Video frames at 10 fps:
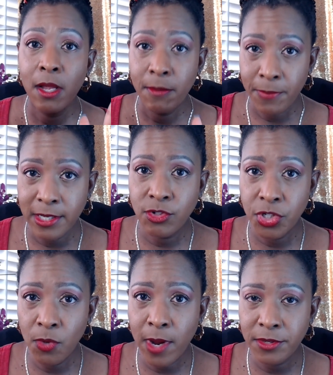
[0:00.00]
but
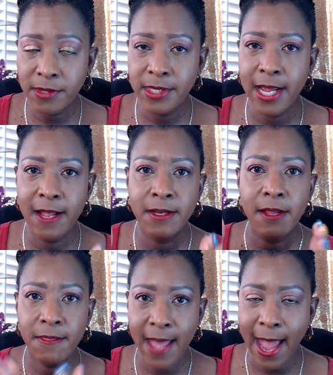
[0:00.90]
do understand
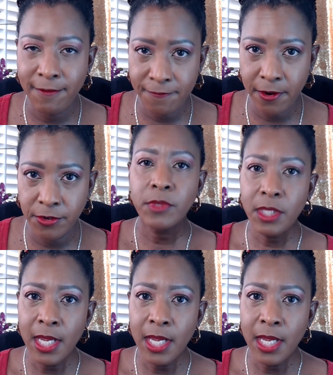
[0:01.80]
that first.